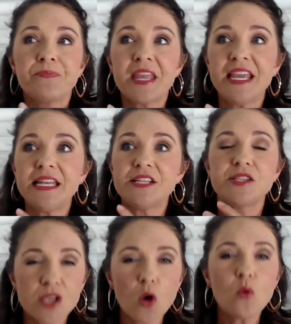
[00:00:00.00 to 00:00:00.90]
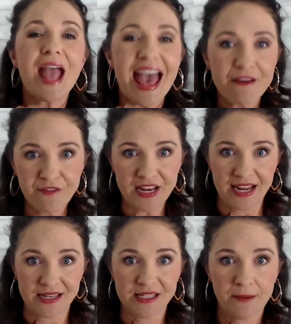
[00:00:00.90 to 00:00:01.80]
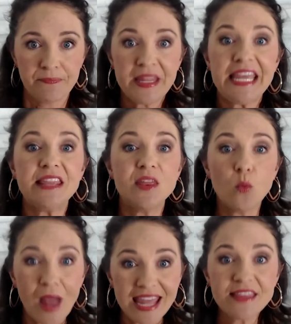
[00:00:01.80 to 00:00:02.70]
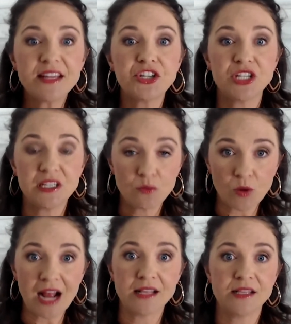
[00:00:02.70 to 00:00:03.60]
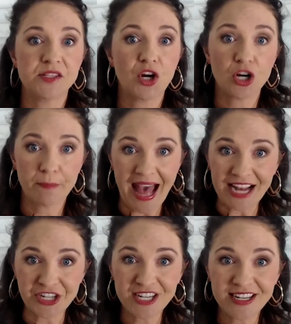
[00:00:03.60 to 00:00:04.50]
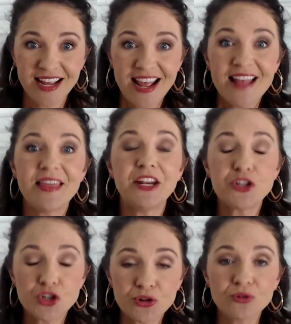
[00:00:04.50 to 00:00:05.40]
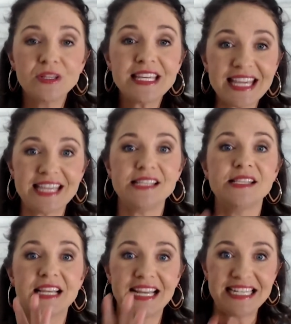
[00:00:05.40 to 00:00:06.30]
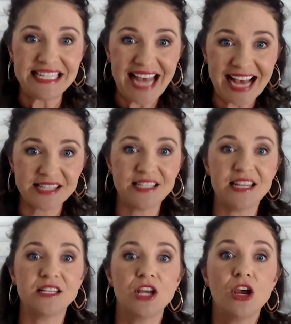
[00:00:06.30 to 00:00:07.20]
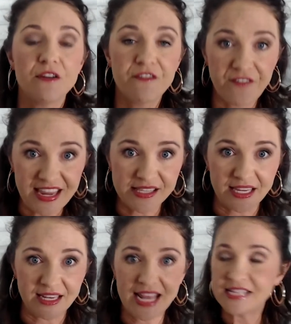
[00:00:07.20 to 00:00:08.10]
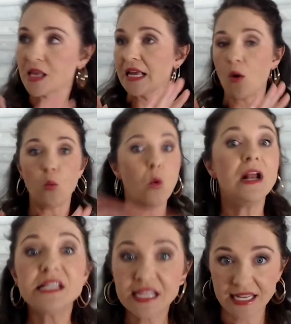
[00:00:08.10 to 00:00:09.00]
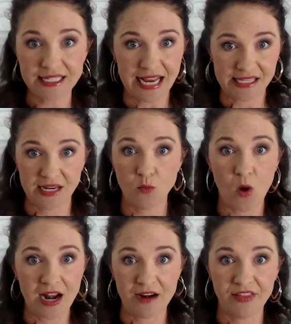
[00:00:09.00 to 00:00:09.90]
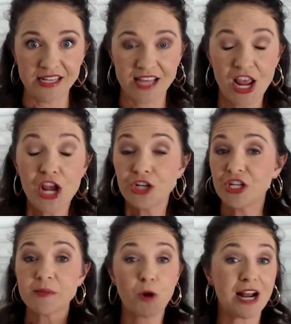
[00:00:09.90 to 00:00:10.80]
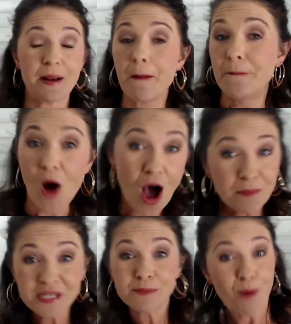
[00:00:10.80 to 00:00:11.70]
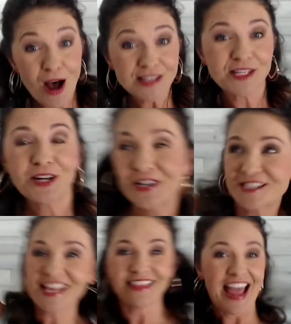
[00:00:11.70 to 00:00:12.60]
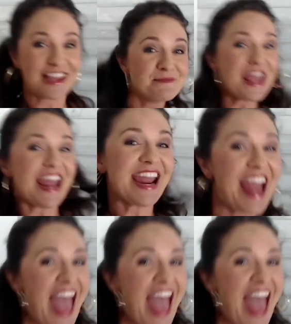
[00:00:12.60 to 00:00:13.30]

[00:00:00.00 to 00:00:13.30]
it is so evident in the way that she runs her pageant that it truly is contestant facing. It's like, what does the contestant want out of this? She's brought in bomb sponsors like me.